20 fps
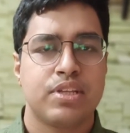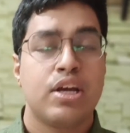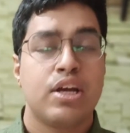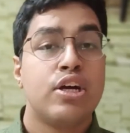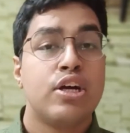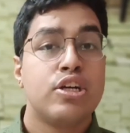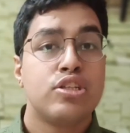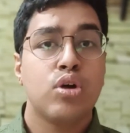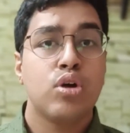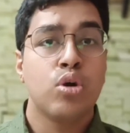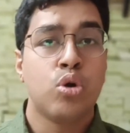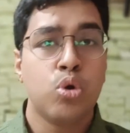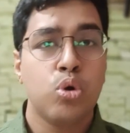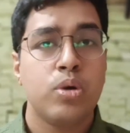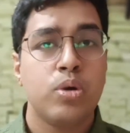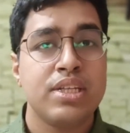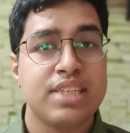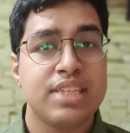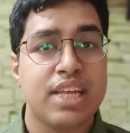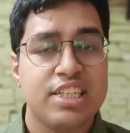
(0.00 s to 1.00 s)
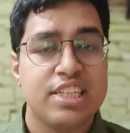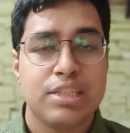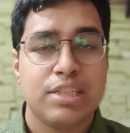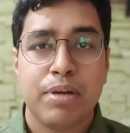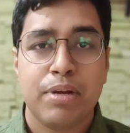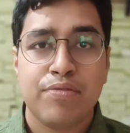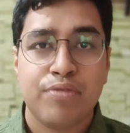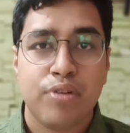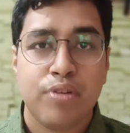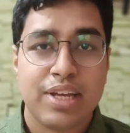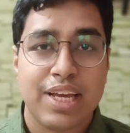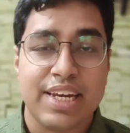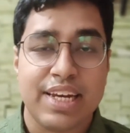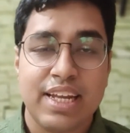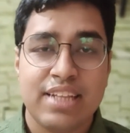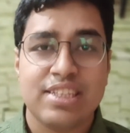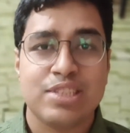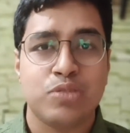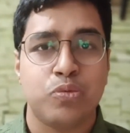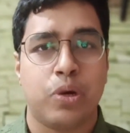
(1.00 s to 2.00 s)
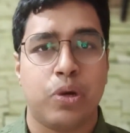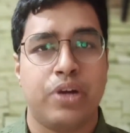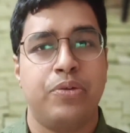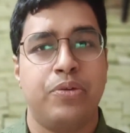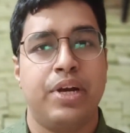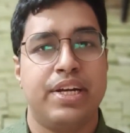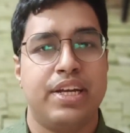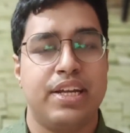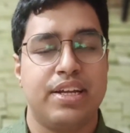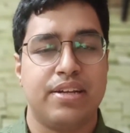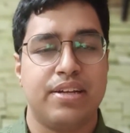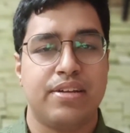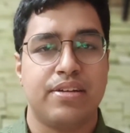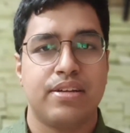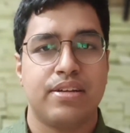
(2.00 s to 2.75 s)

So who is eligible for getting this 1 rating?